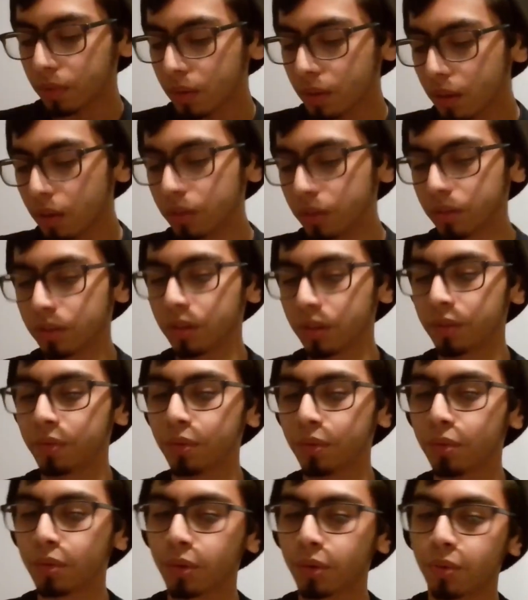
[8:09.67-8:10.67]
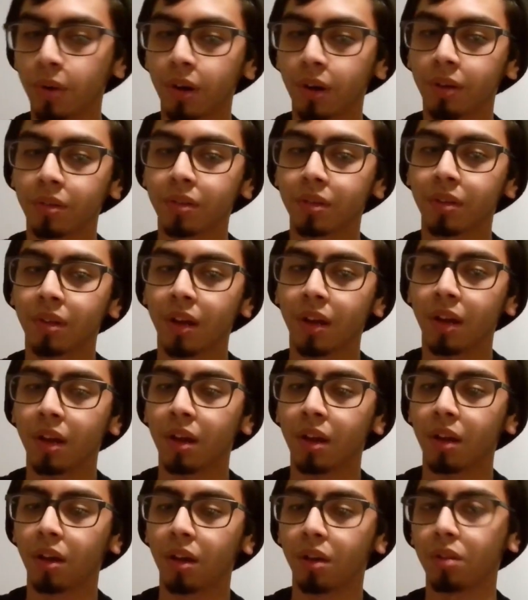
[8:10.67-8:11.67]
Sifu requires
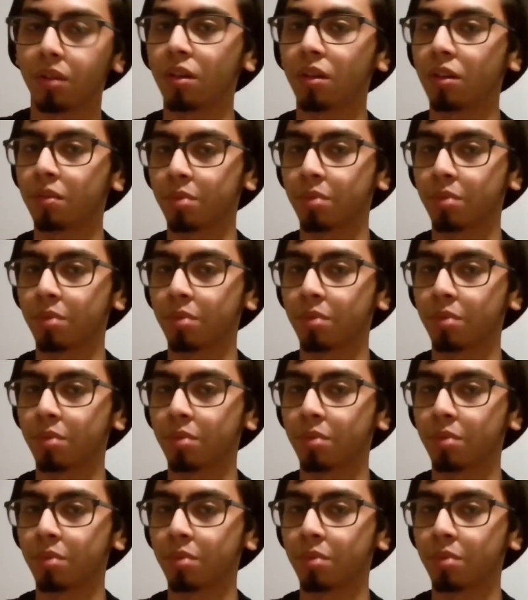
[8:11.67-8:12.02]
a lot of